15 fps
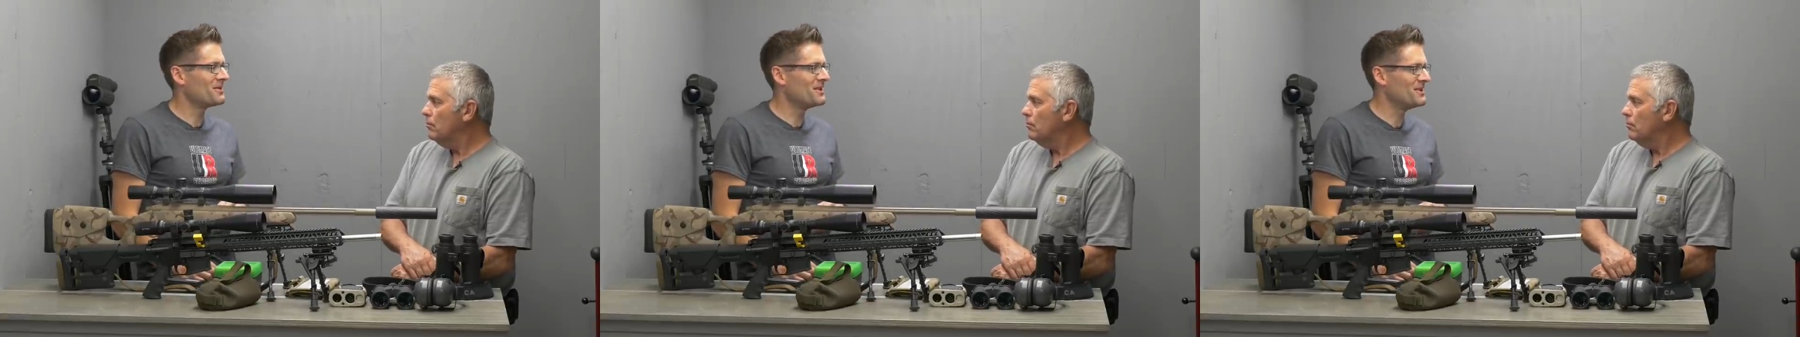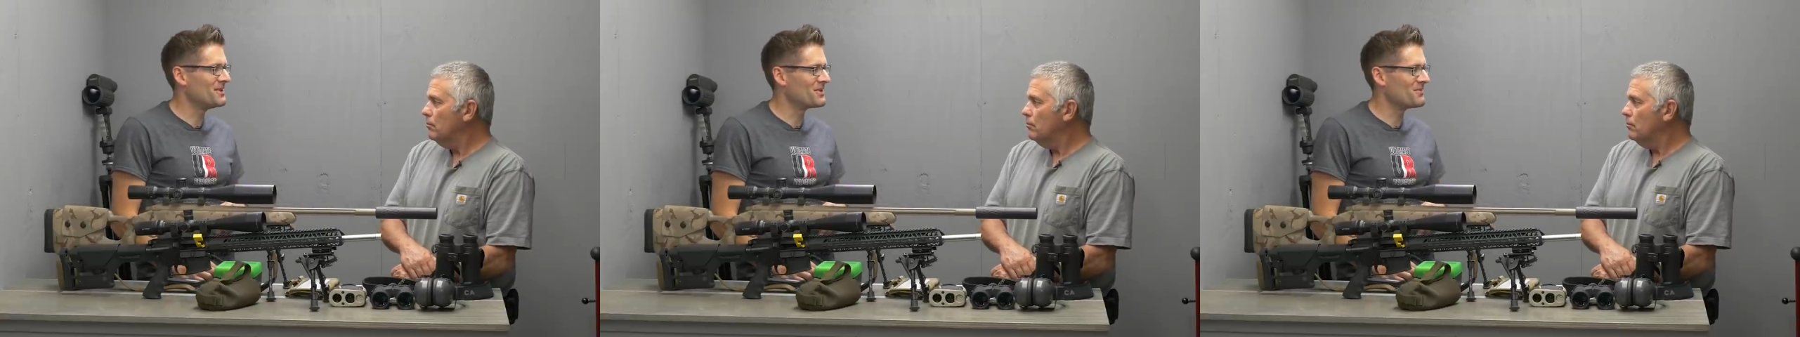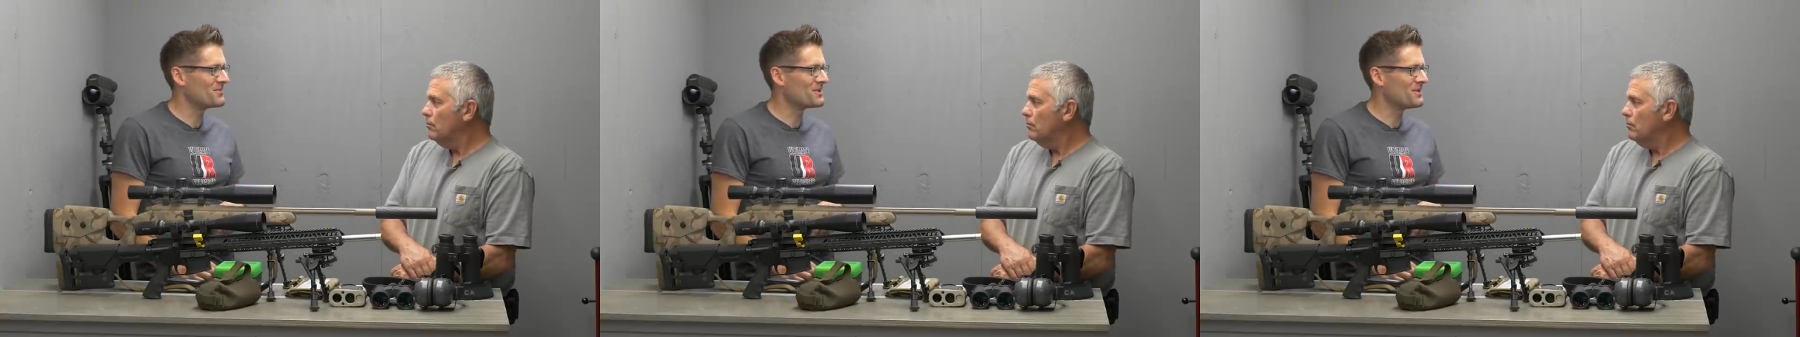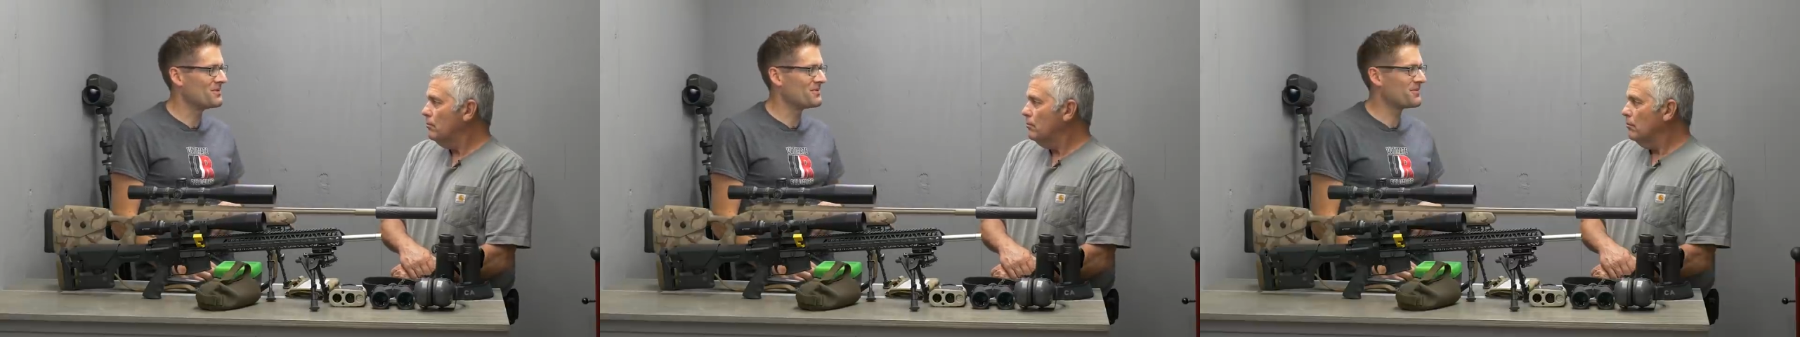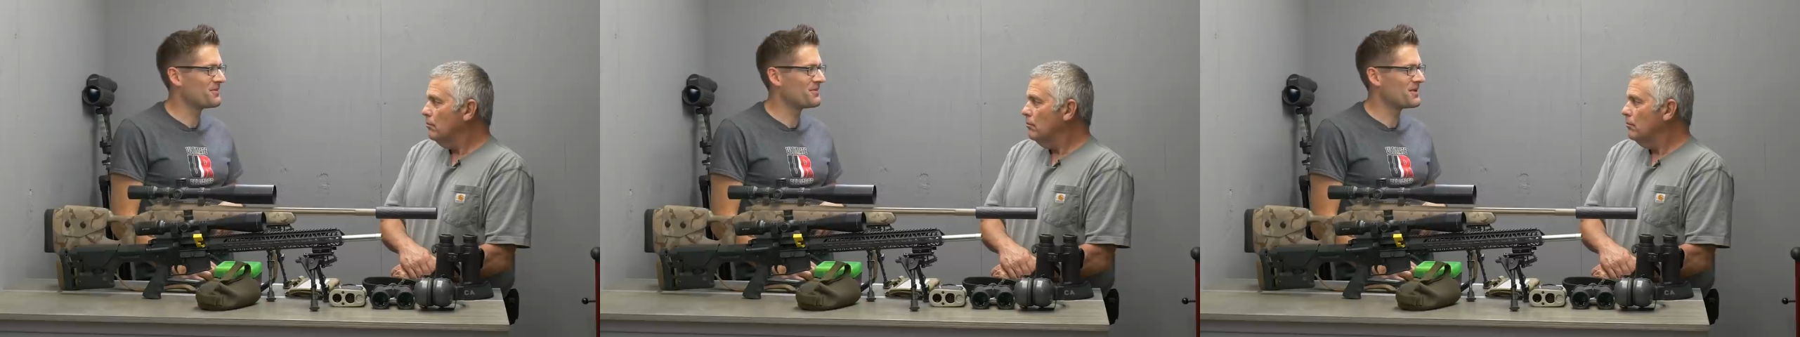Speaker 1: in terms
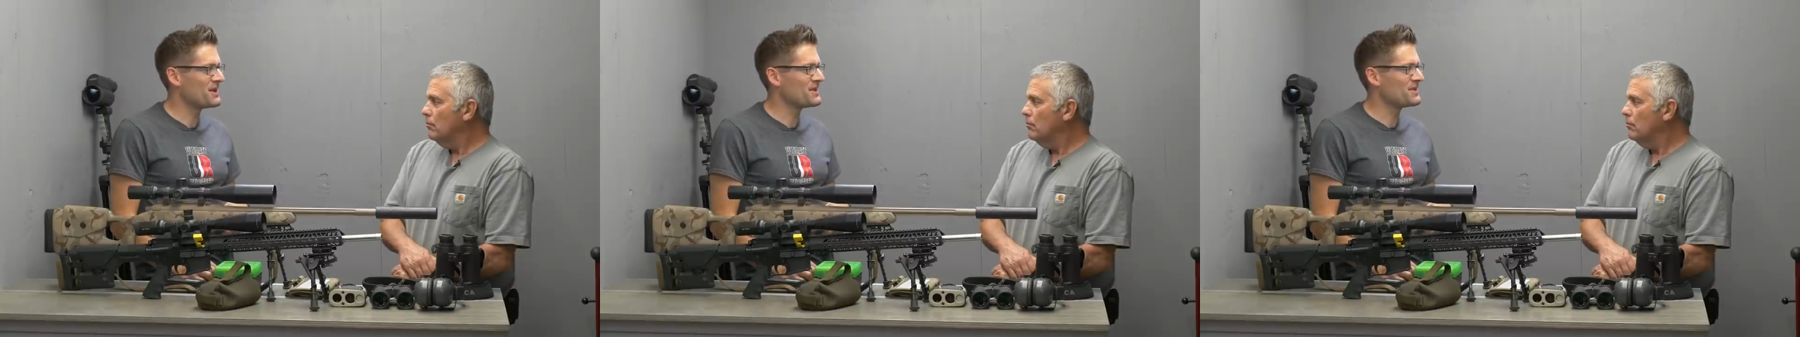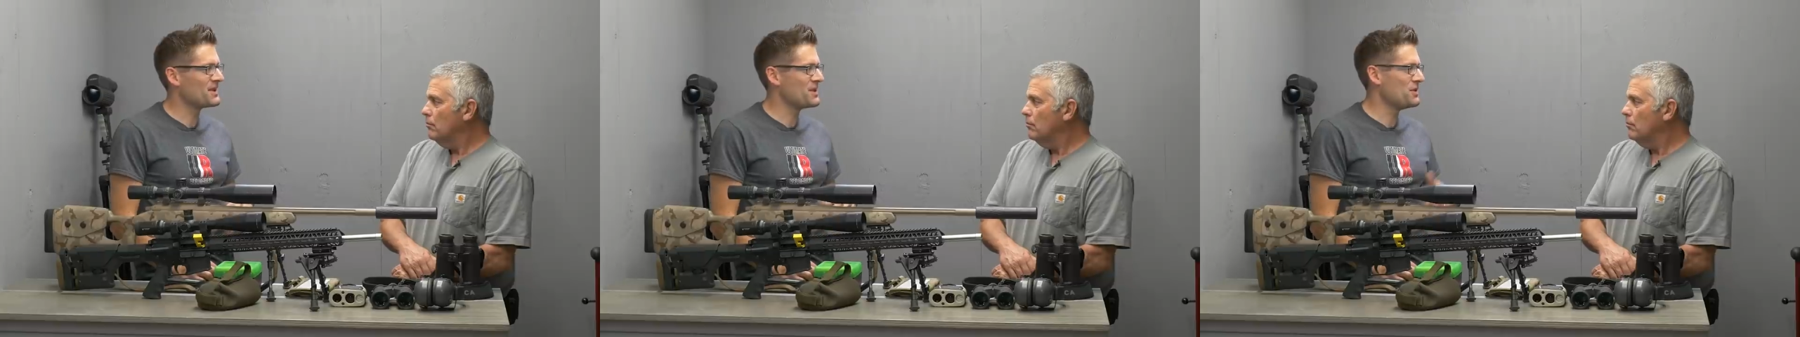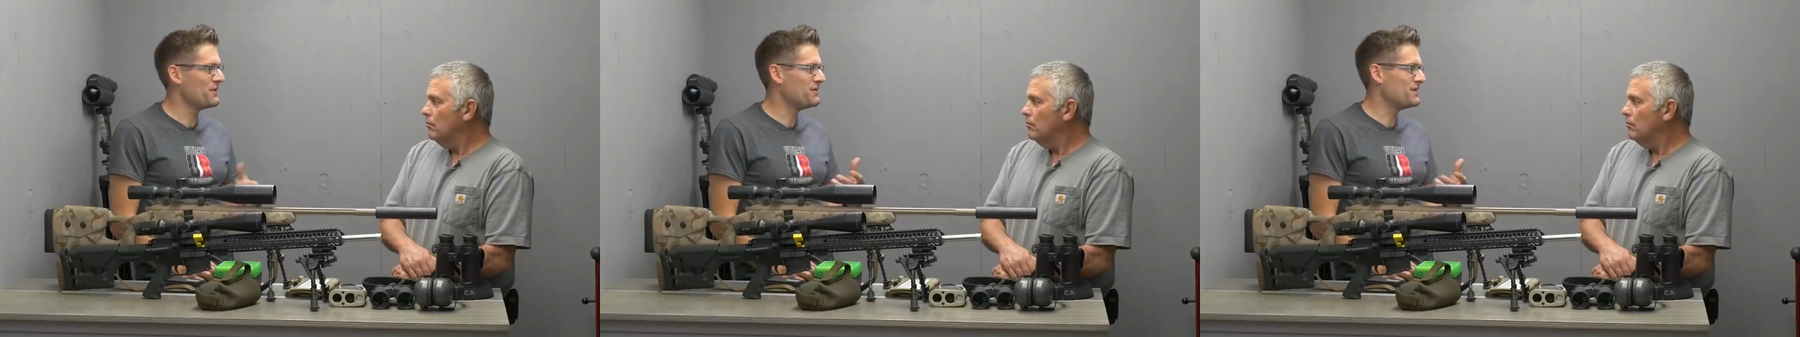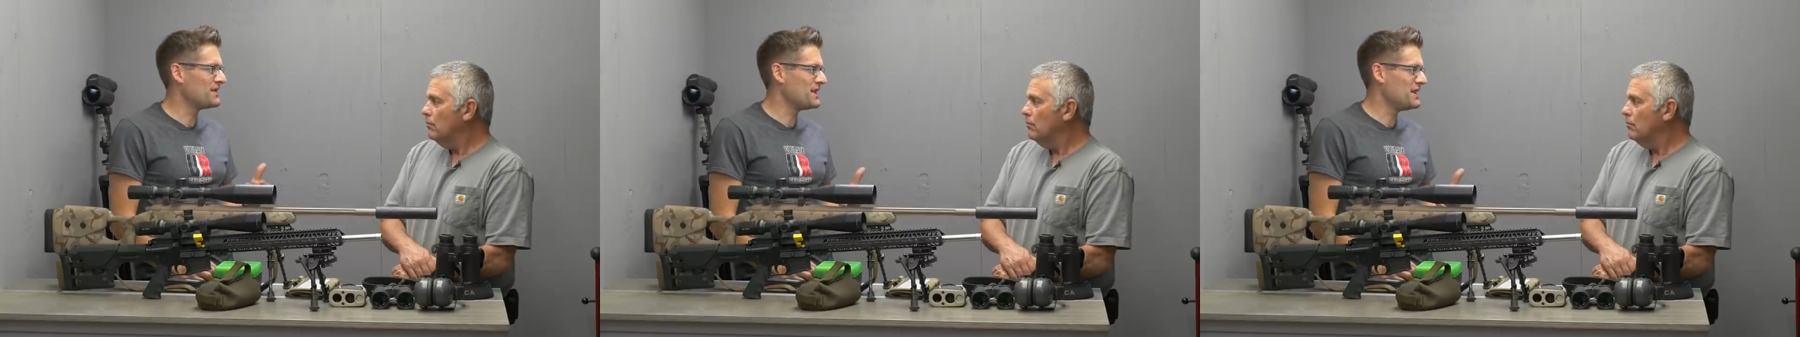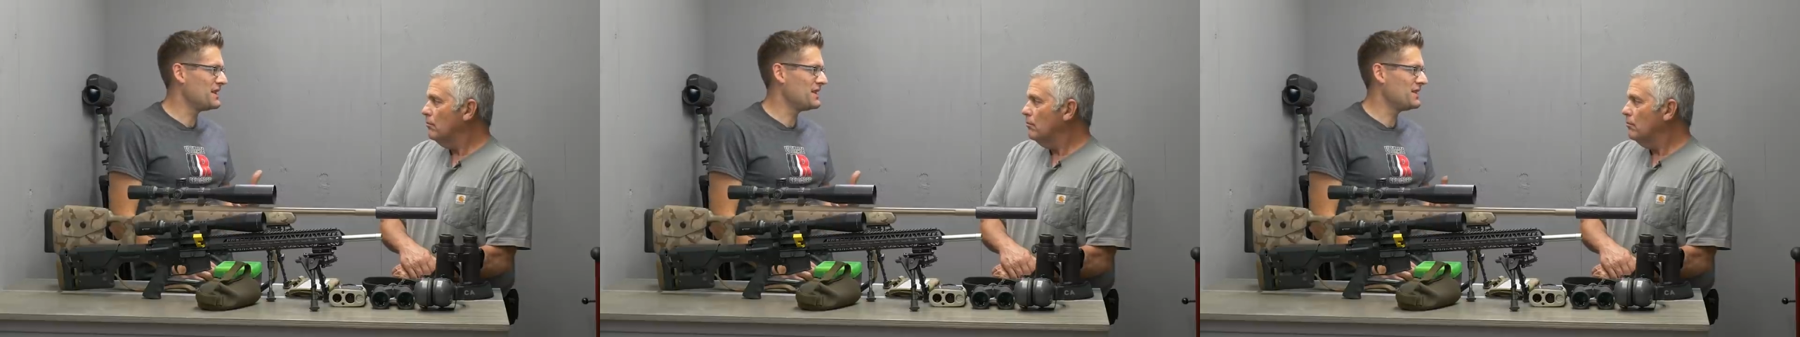of things that you've
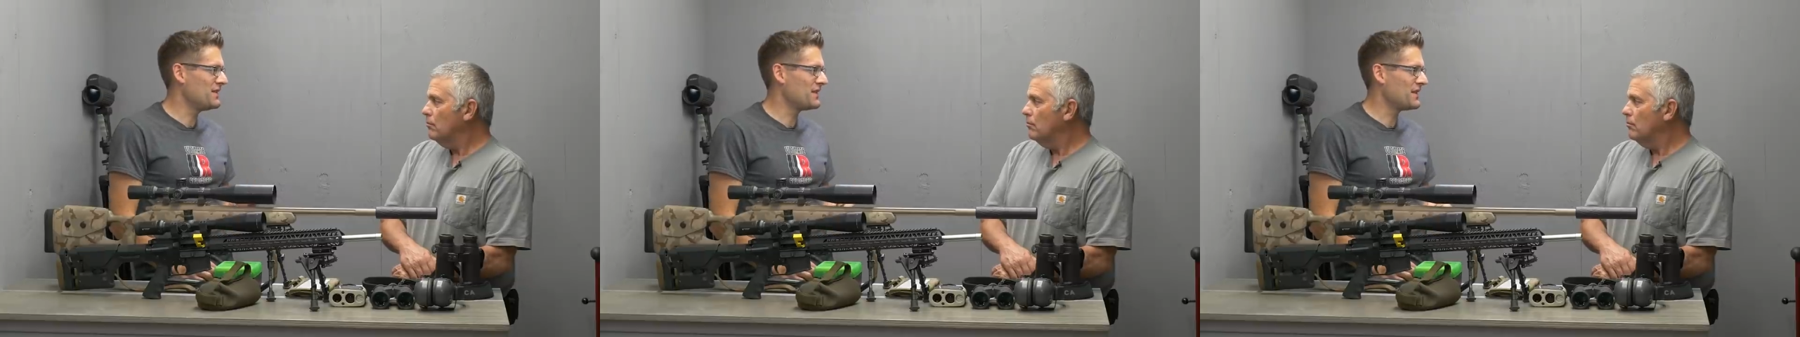seen,